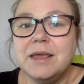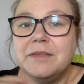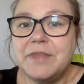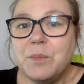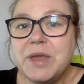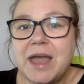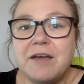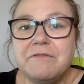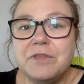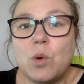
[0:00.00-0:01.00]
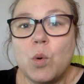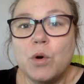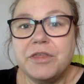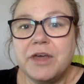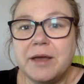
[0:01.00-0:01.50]
Then we have the
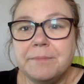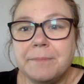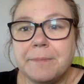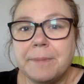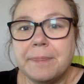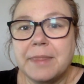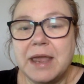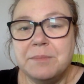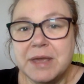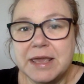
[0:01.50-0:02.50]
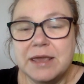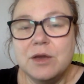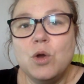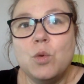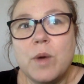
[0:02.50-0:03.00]
author and me,
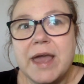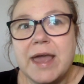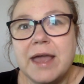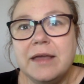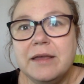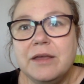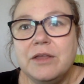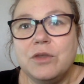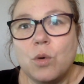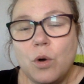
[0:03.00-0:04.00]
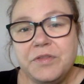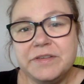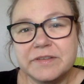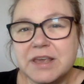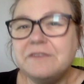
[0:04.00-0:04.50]
where the
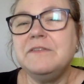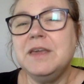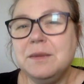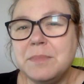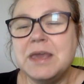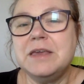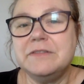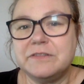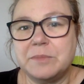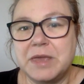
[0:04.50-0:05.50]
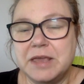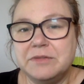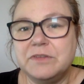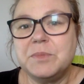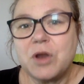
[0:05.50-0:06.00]
author's giving me some
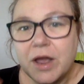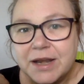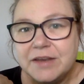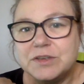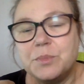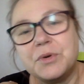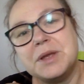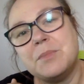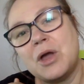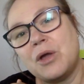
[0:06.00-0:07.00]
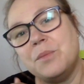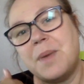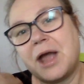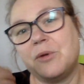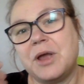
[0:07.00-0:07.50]
hints, but I need to bring my own
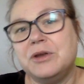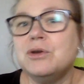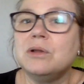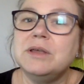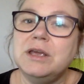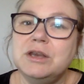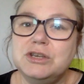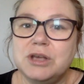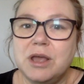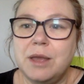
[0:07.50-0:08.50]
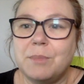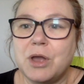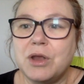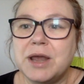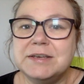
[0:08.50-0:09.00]
background knowledge,
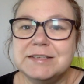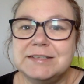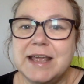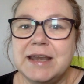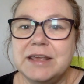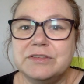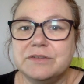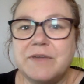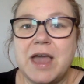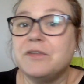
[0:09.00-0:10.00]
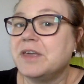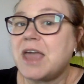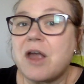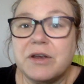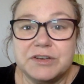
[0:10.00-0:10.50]
my own understandings of how the
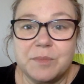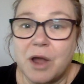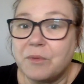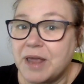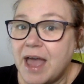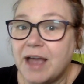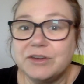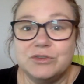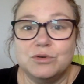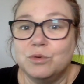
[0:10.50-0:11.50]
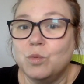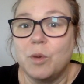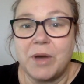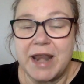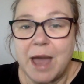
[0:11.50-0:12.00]
character might react or what
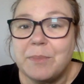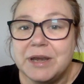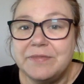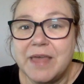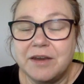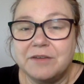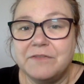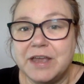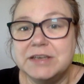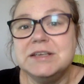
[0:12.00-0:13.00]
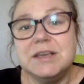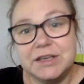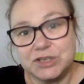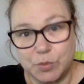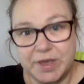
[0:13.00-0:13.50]
might happen in that event
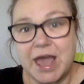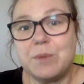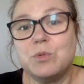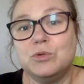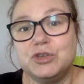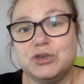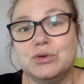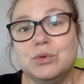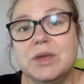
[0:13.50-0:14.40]
to be able to